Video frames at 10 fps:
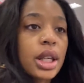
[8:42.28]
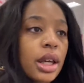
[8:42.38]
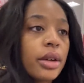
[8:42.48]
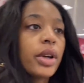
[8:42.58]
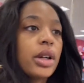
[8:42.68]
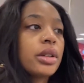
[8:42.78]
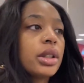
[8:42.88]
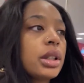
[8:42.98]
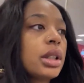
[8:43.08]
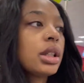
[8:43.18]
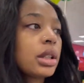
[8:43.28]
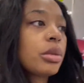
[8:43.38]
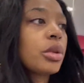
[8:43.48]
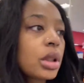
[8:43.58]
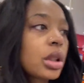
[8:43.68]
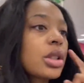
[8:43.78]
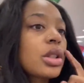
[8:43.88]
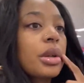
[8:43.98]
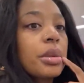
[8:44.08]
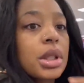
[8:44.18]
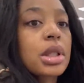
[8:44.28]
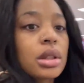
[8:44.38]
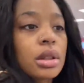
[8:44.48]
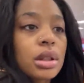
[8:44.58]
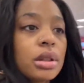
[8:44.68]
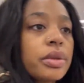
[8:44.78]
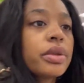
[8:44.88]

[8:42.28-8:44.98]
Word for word: they have out. And then I'm gonna go to Starbucks and leave.